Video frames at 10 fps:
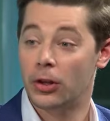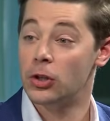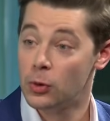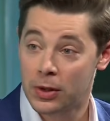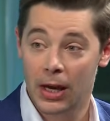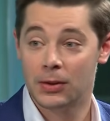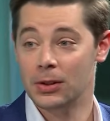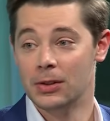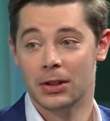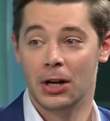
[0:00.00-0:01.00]
use
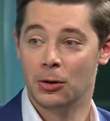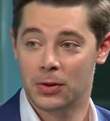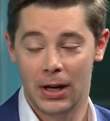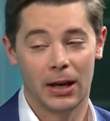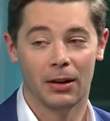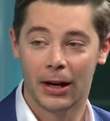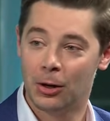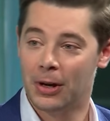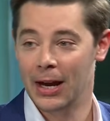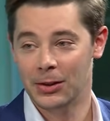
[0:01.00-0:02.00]
cases and understand like,
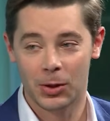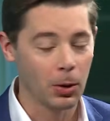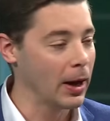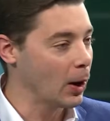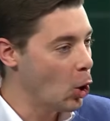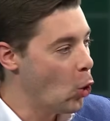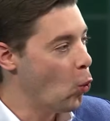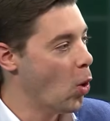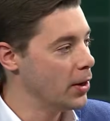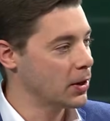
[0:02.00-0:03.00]
okay, is there like
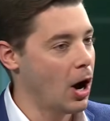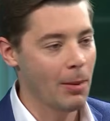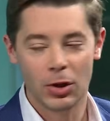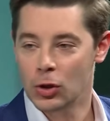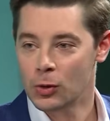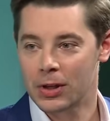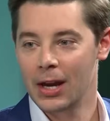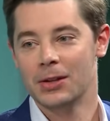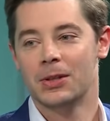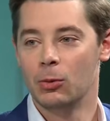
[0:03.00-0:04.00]
one common use
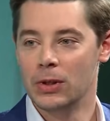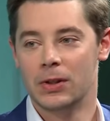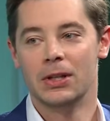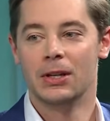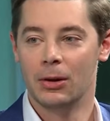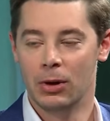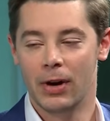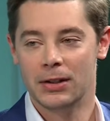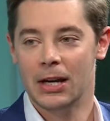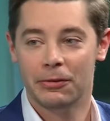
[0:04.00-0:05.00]
case that we see that we've
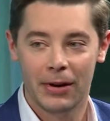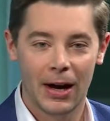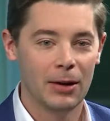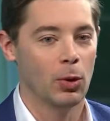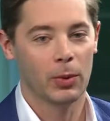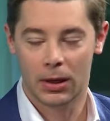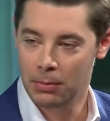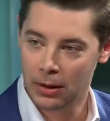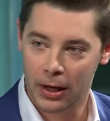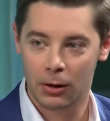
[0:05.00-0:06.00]
identified where we can
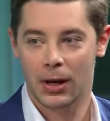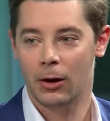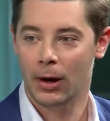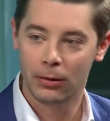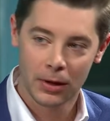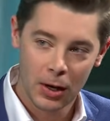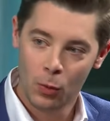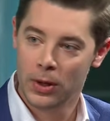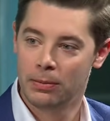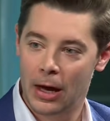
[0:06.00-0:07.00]
be like, okay, great,
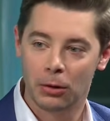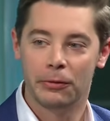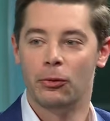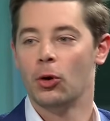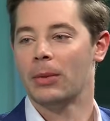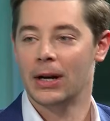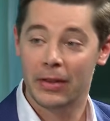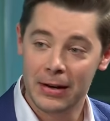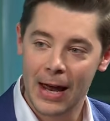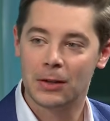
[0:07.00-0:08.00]
we, that'll inform kind of
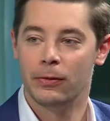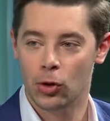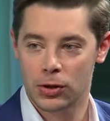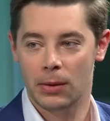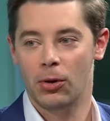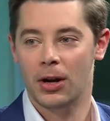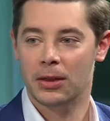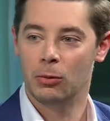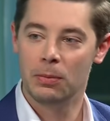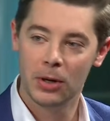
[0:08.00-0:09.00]
the next version of the product
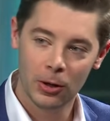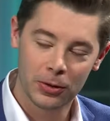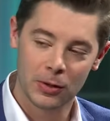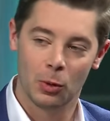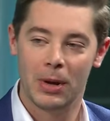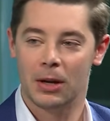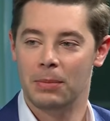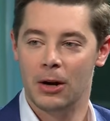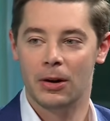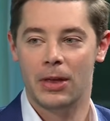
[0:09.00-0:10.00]
that we build because we'll make it
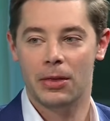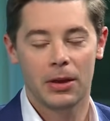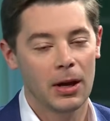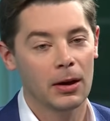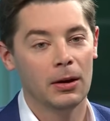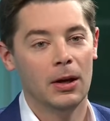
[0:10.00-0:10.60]
better at that thing.